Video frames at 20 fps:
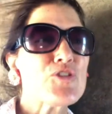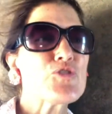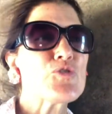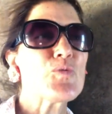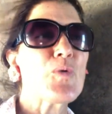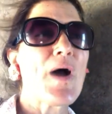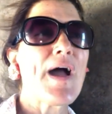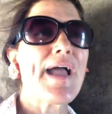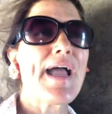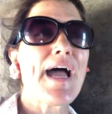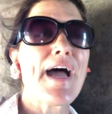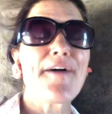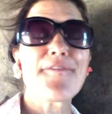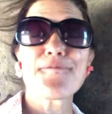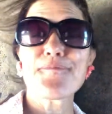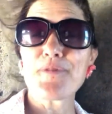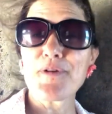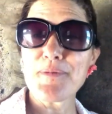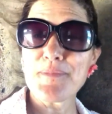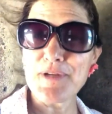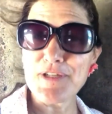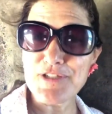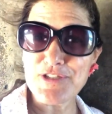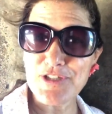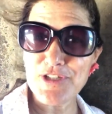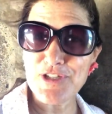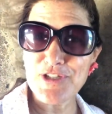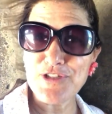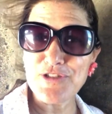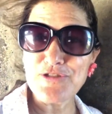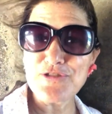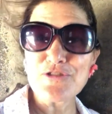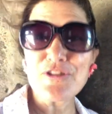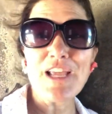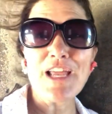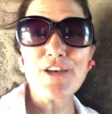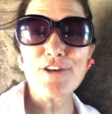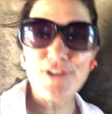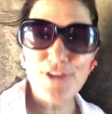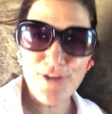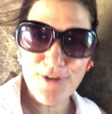Do I have permission to get